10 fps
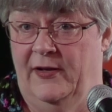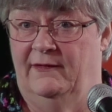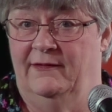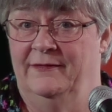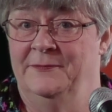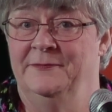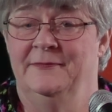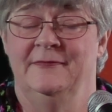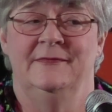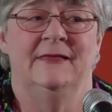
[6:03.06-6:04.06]
points,
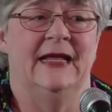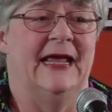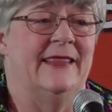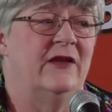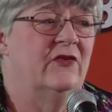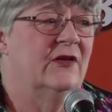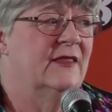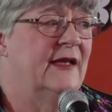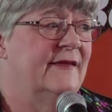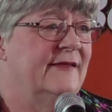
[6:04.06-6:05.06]
and they took
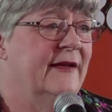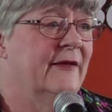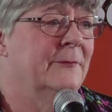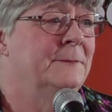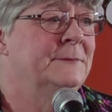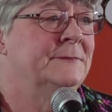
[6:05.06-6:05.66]
things down.